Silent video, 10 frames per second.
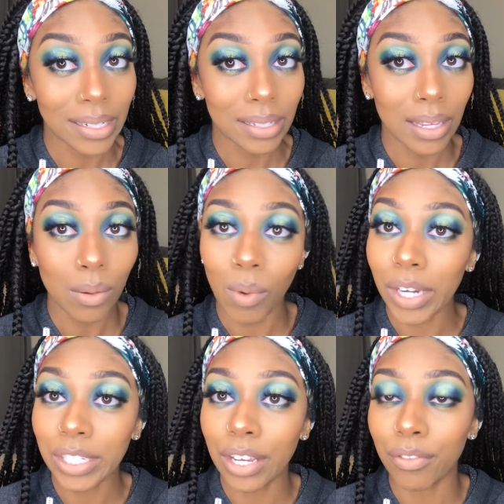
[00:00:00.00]
just keep
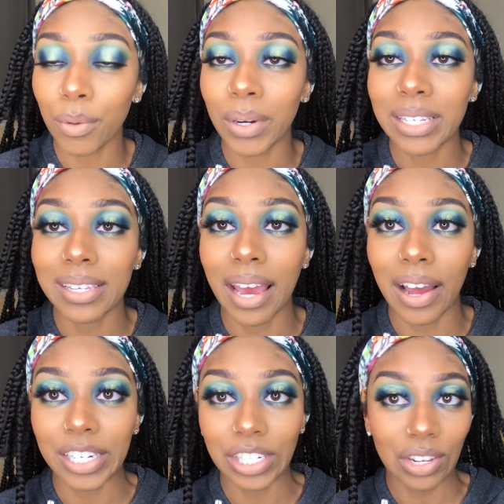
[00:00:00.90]
watching if you want to see how
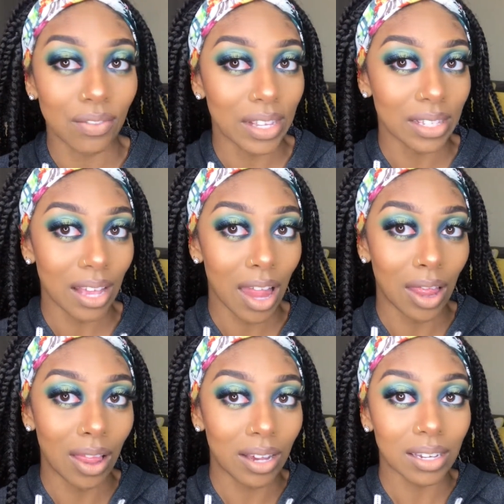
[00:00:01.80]
I achieve this
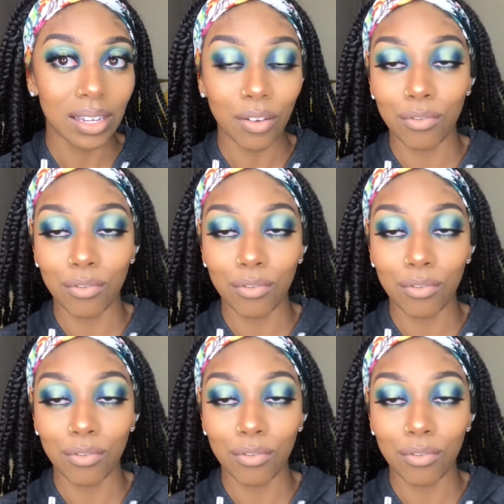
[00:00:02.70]
look.